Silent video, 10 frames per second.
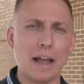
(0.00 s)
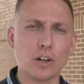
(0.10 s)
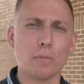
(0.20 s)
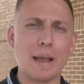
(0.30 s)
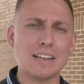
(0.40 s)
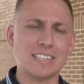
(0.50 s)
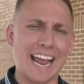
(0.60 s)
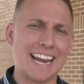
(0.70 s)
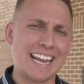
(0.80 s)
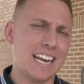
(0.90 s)
Michael Mays
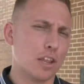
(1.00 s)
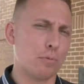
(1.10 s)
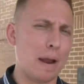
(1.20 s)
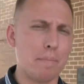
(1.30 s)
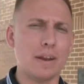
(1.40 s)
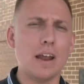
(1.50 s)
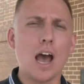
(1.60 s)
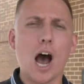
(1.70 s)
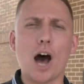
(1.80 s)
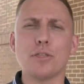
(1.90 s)
and Edith Redmon
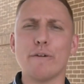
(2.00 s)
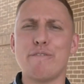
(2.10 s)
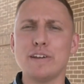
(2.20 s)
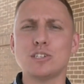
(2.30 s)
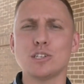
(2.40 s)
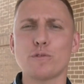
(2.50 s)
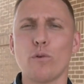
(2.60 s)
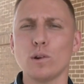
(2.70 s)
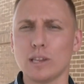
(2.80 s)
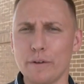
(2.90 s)
on their visions
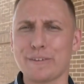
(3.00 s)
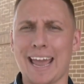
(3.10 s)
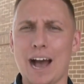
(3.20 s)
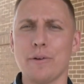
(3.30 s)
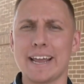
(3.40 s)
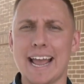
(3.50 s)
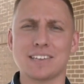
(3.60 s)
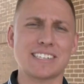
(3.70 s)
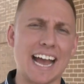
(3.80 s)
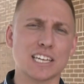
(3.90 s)
for Love County
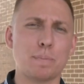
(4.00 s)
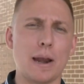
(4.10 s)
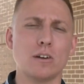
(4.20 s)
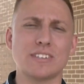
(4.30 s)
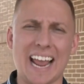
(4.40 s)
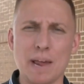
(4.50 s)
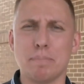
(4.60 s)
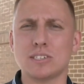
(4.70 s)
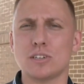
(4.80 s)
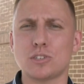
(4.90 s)
as taxpayers
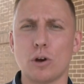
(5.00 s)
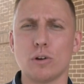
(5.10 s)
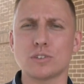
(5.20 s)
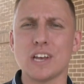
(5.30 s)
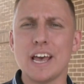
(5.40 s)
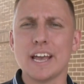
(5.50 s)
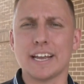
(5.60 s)
and business owners